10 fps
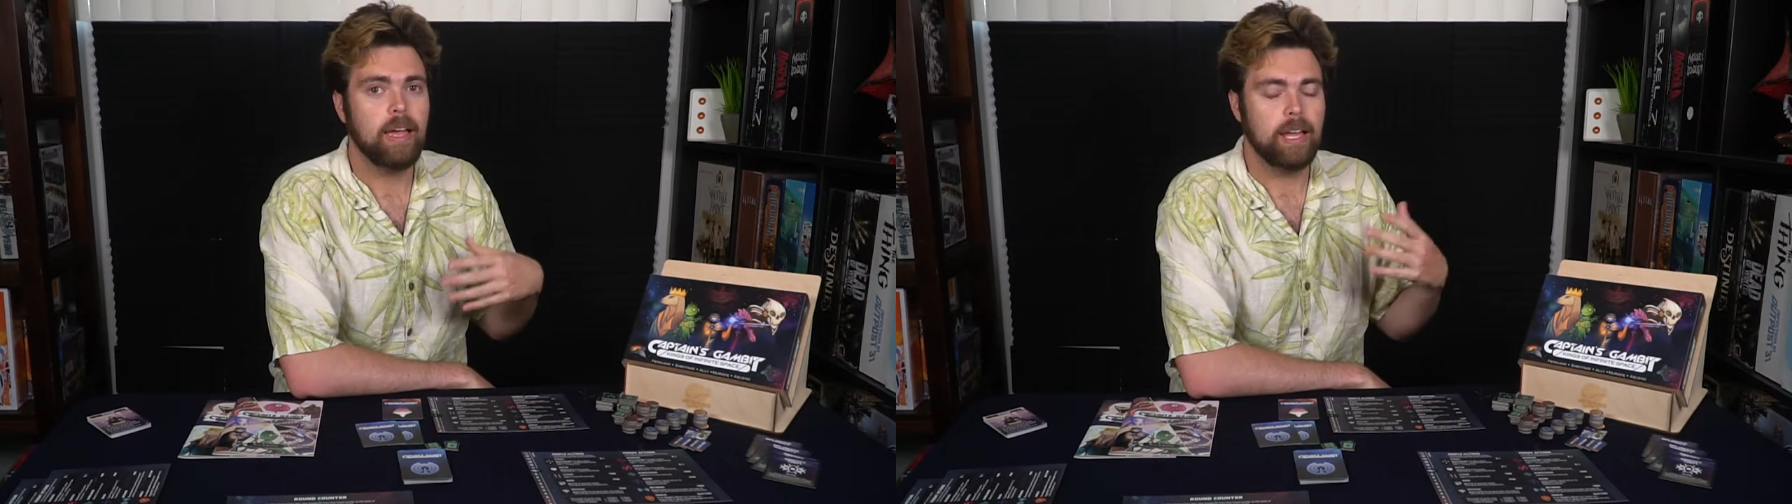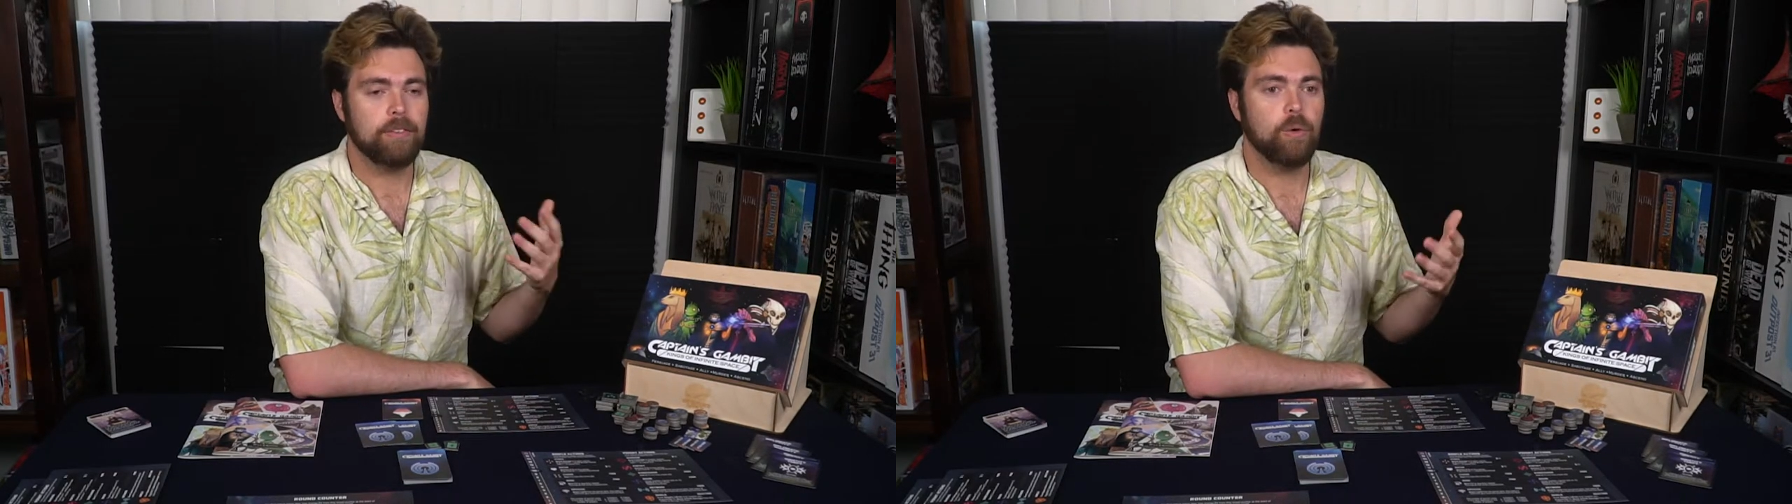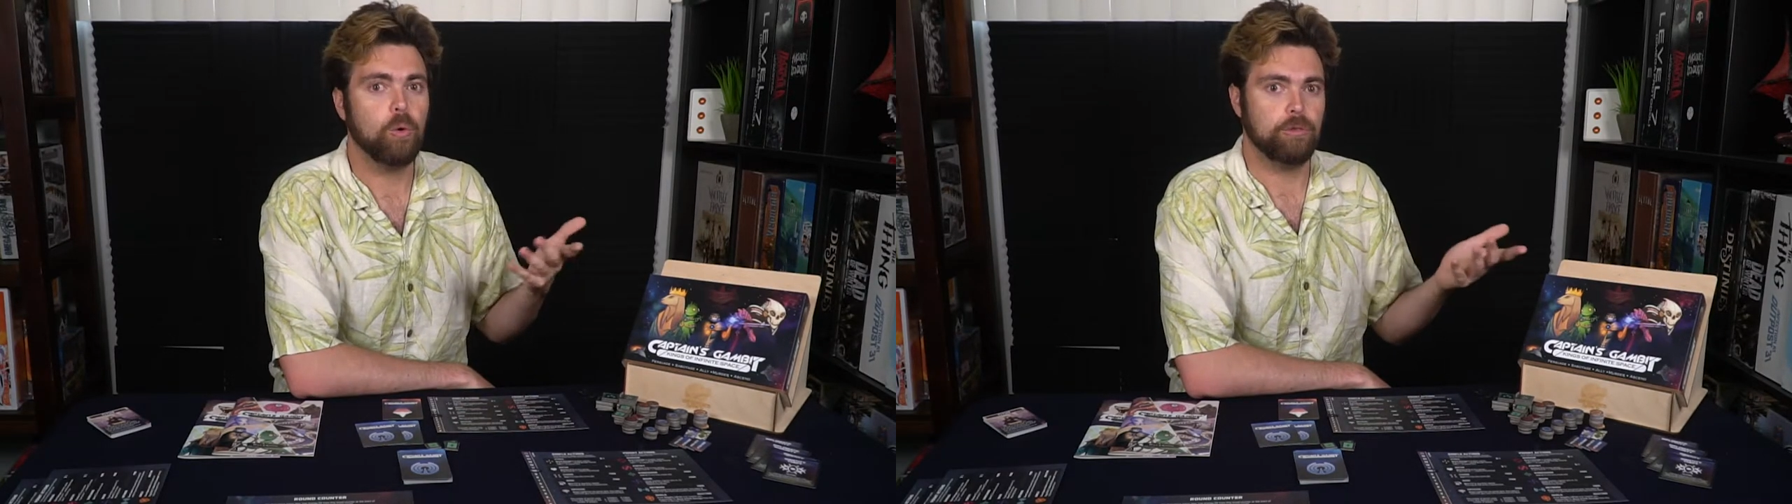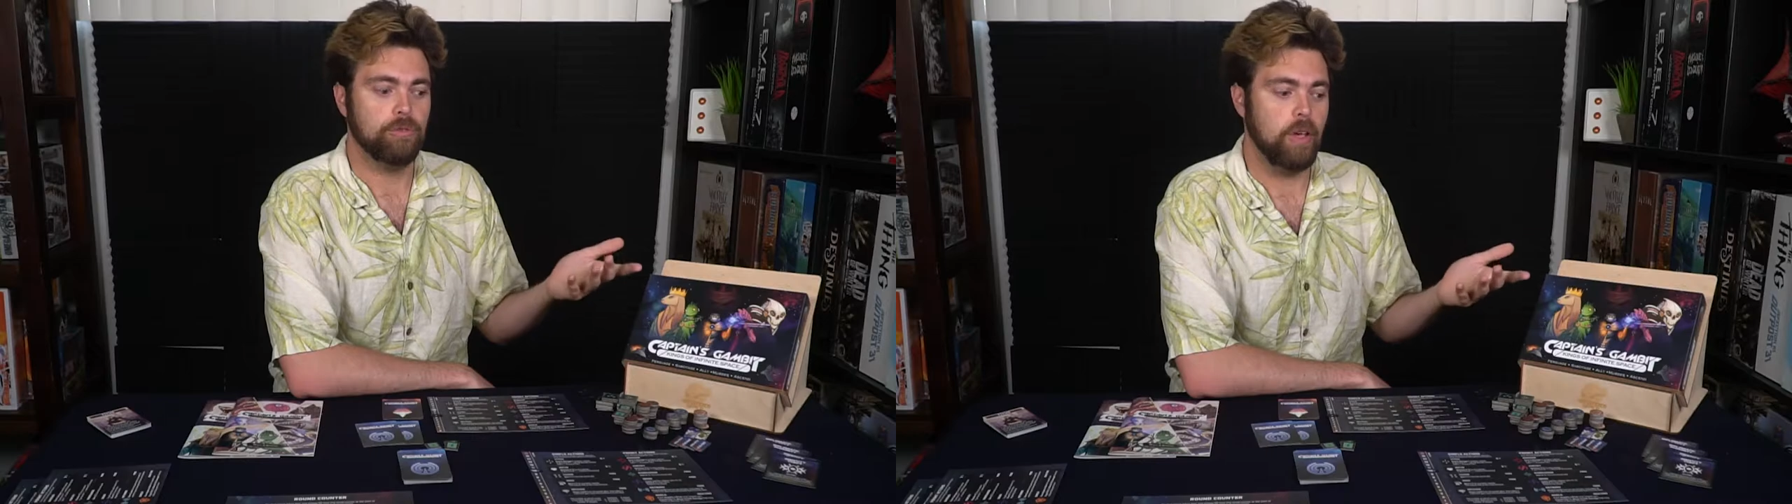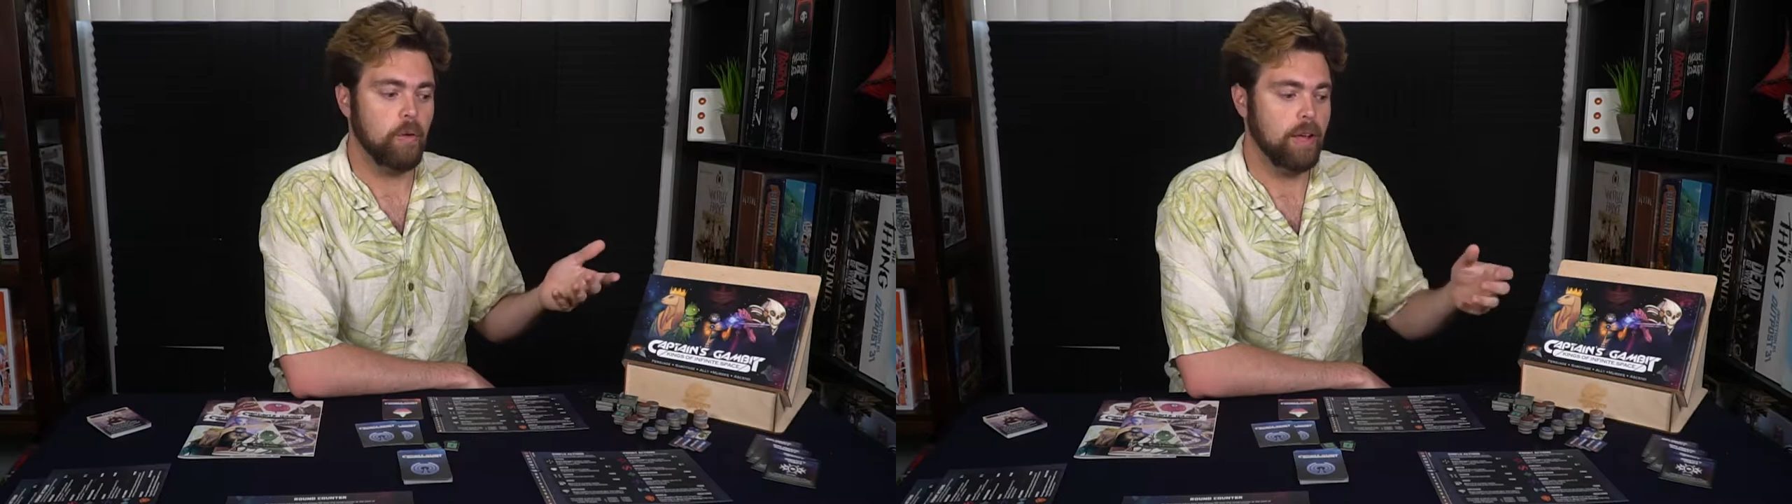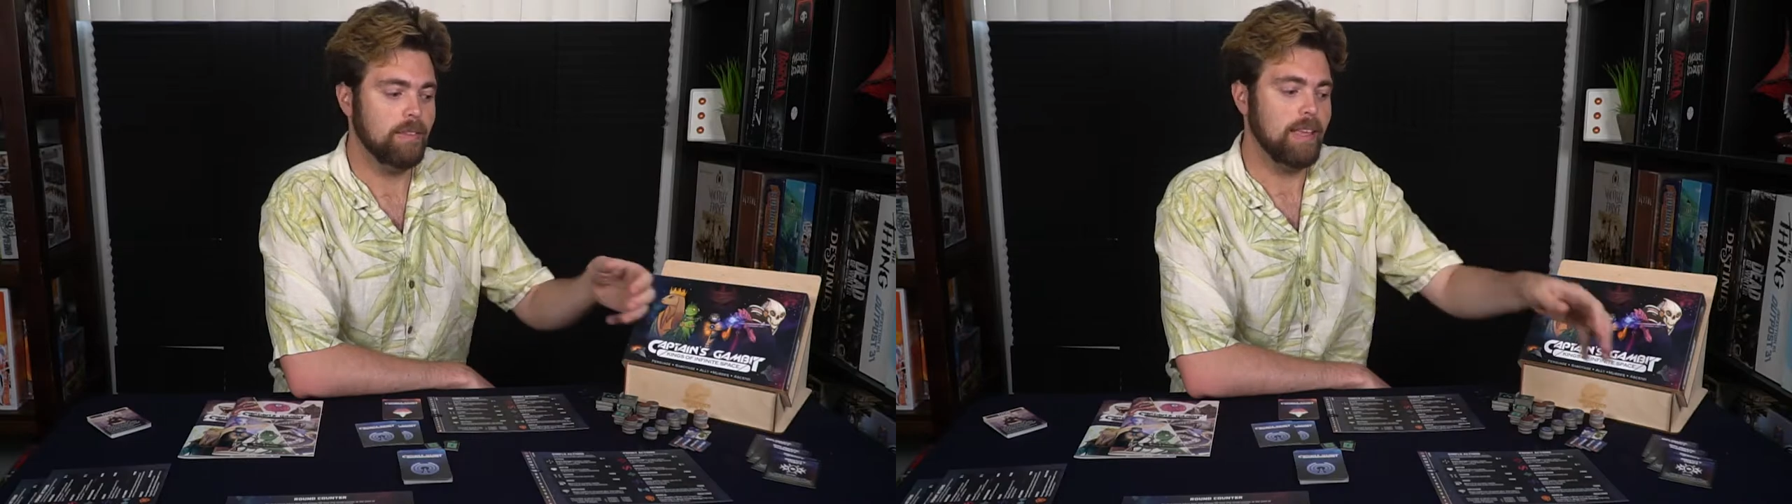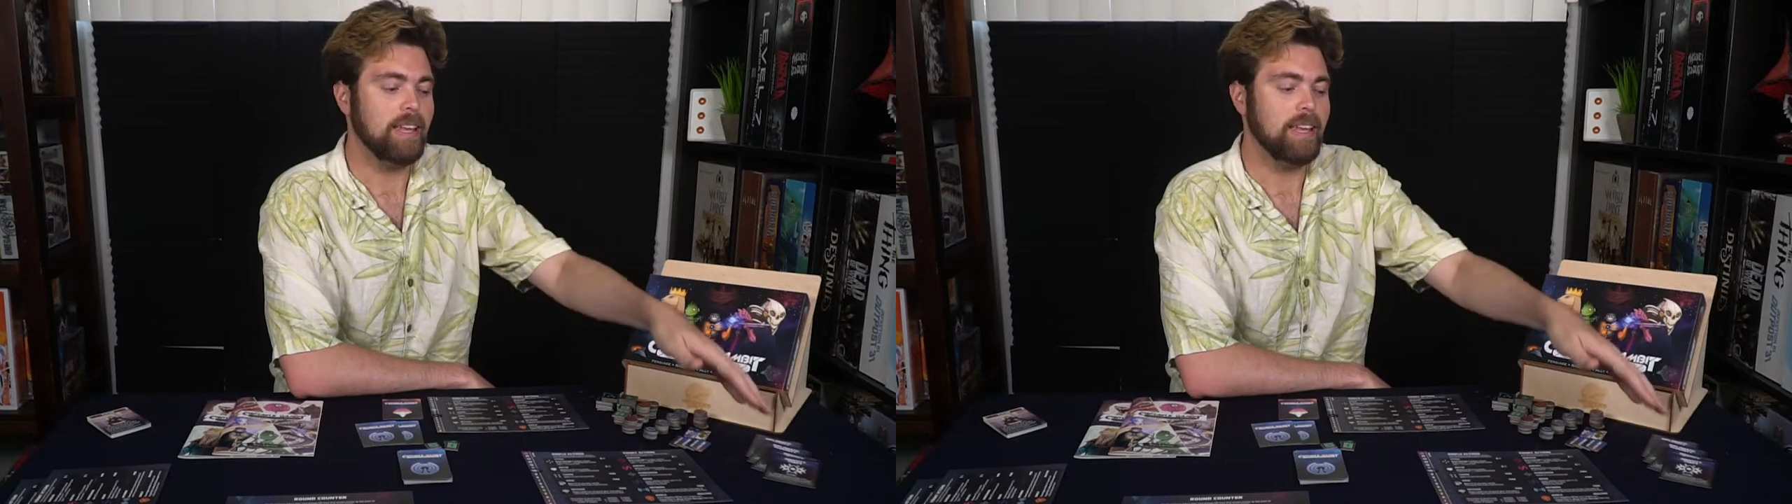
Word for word: and of course variants